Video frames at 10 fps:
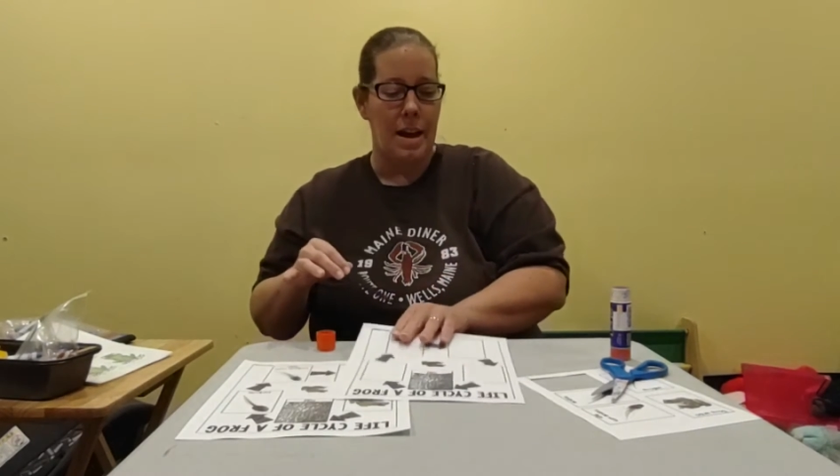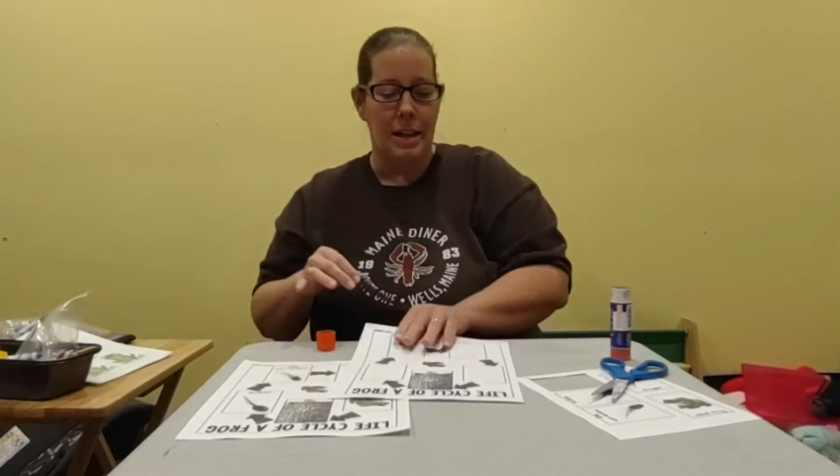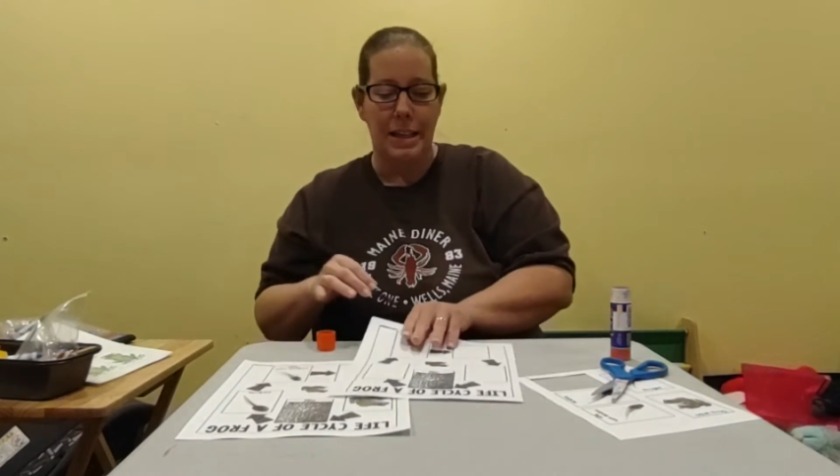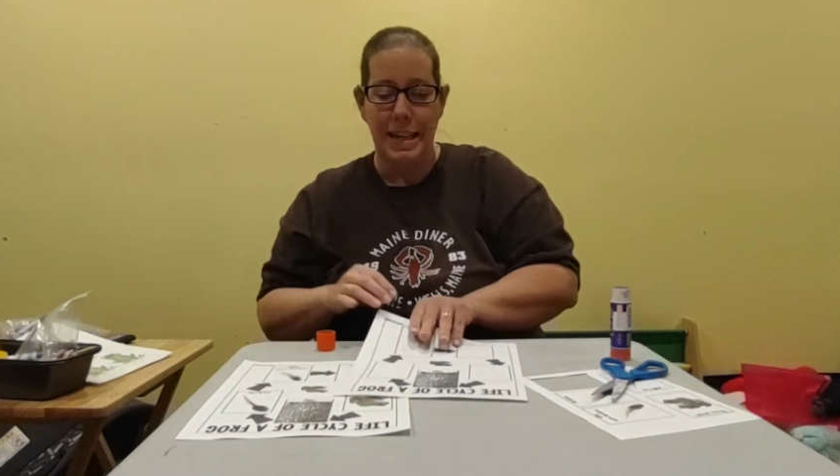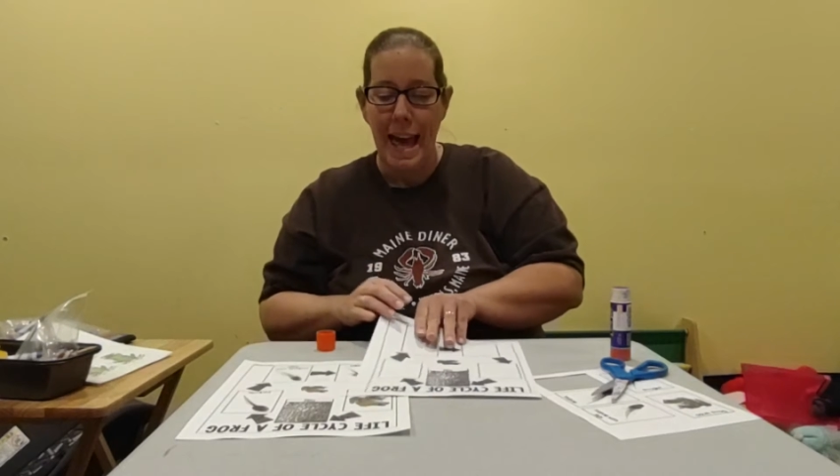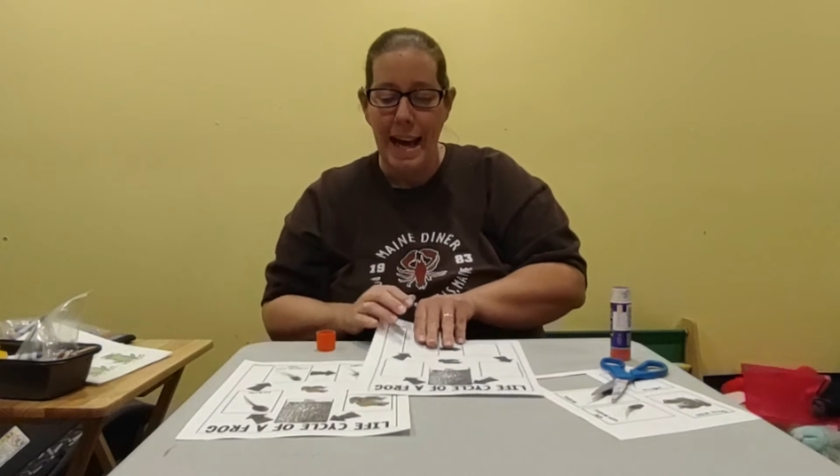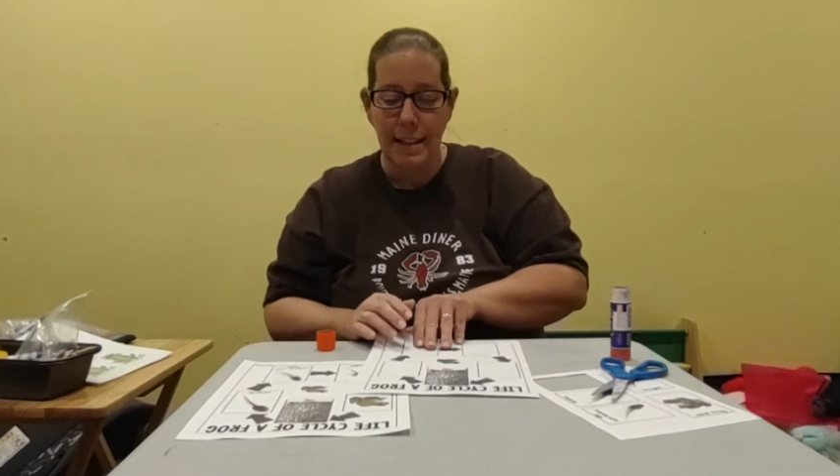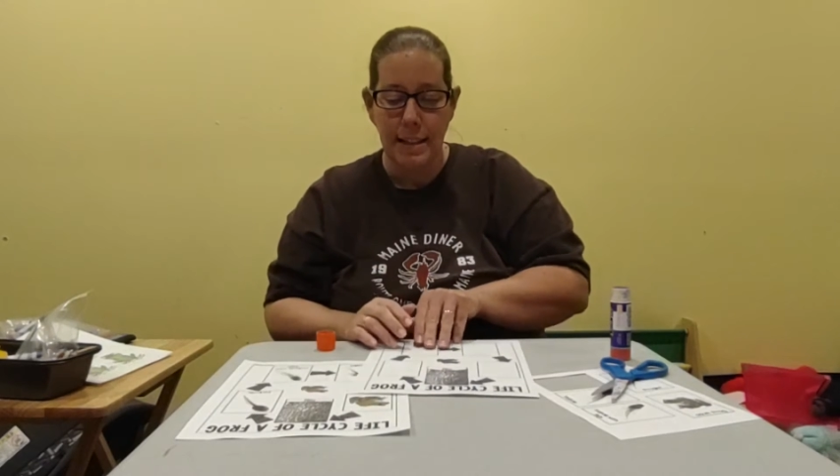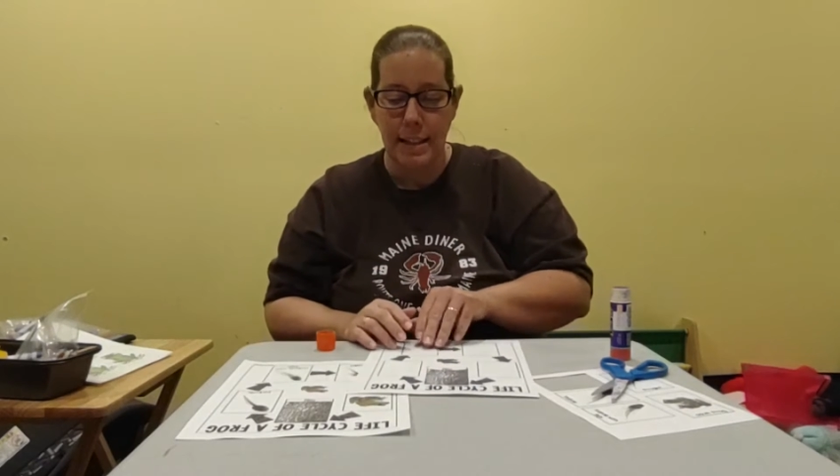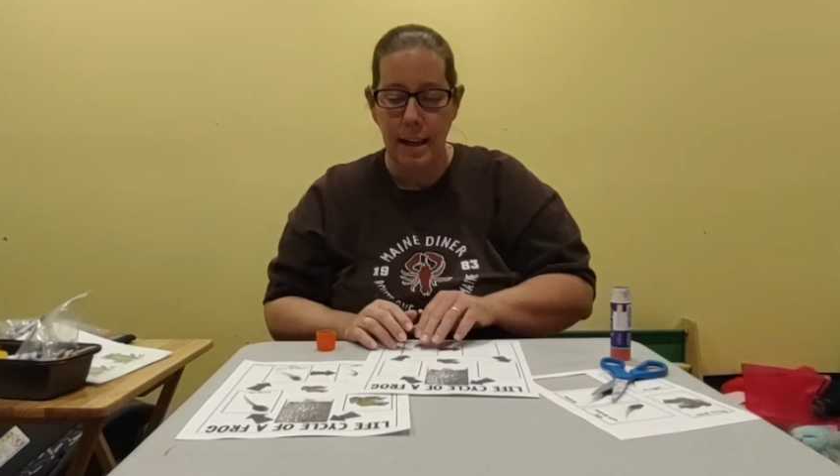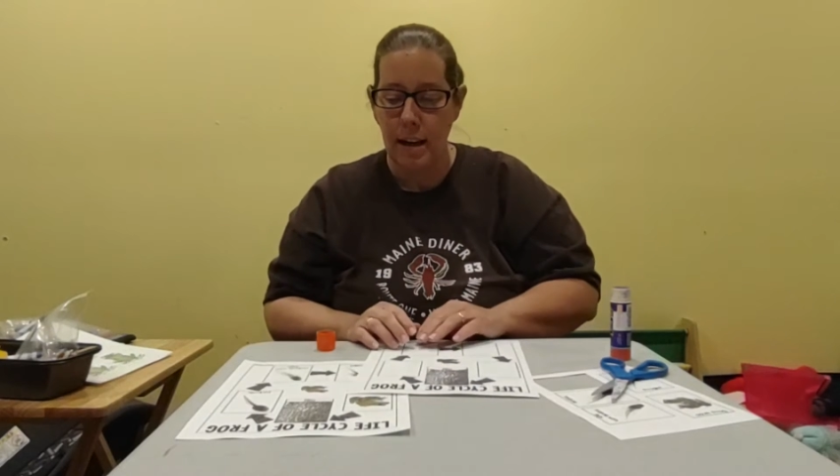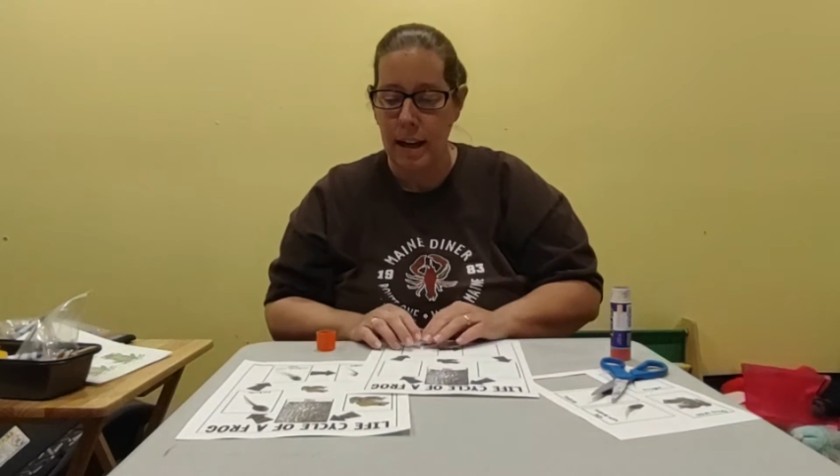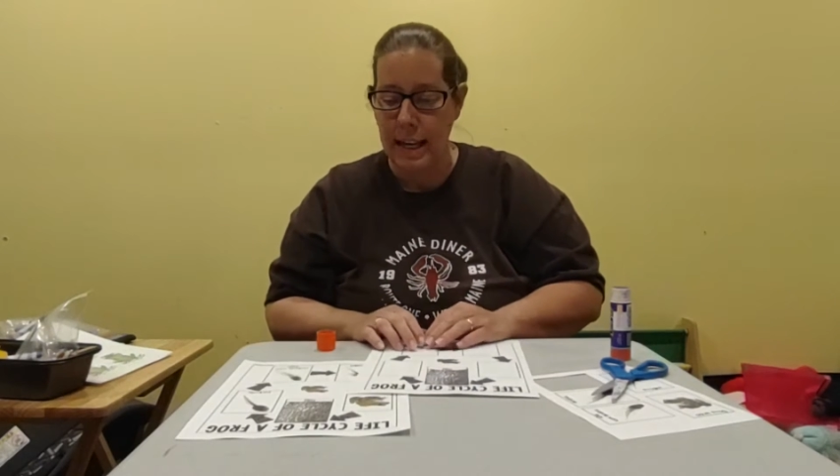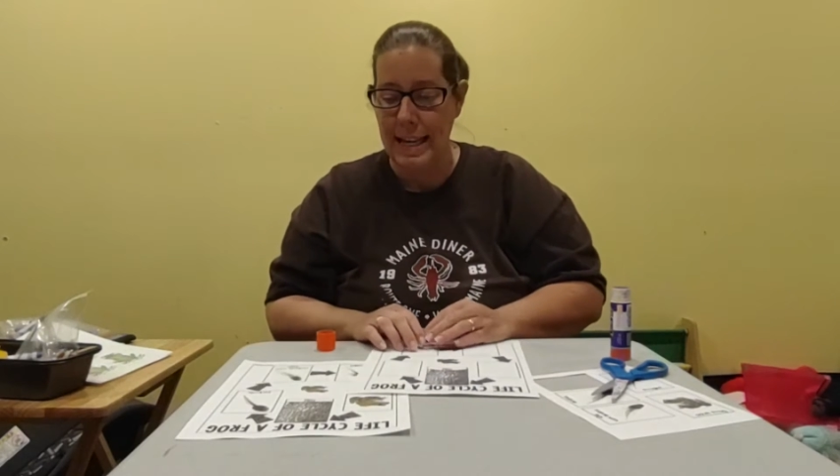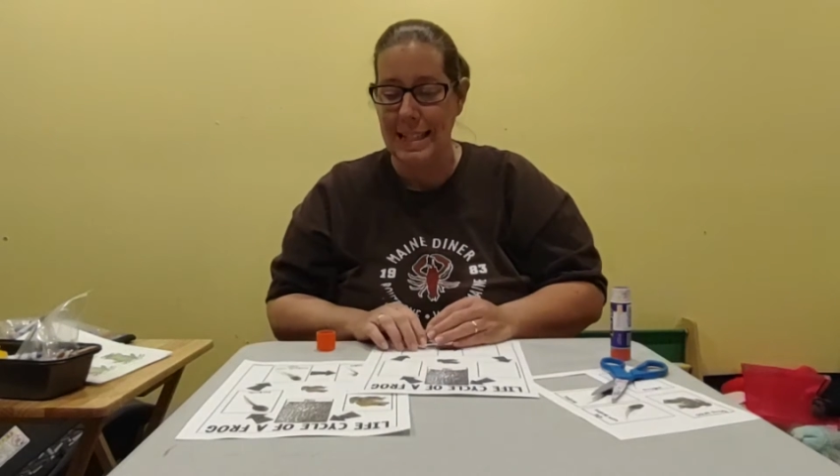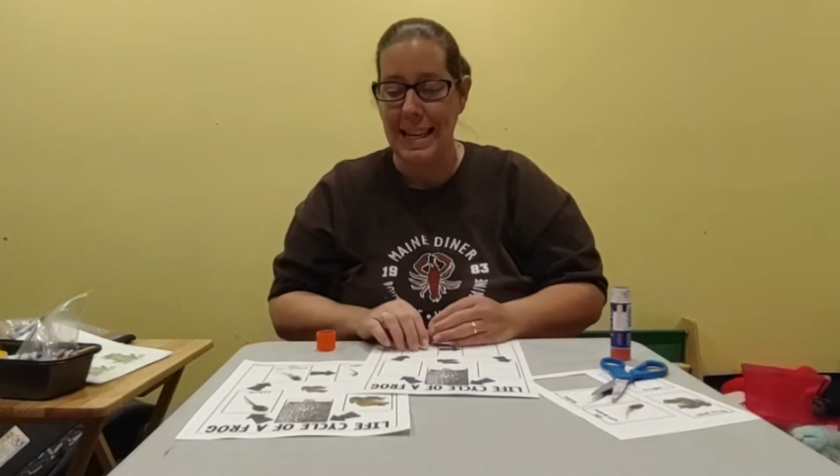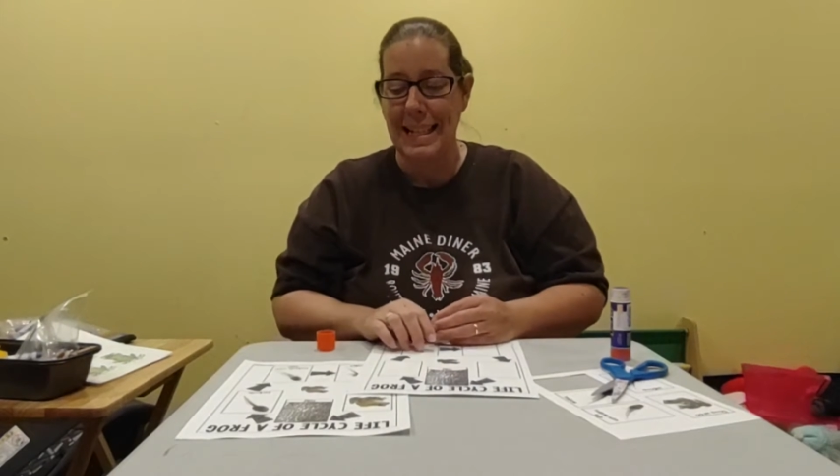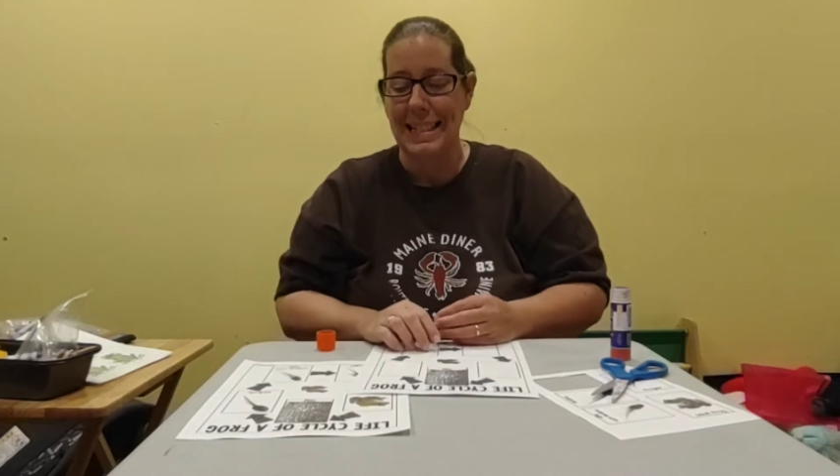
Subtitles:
Next is a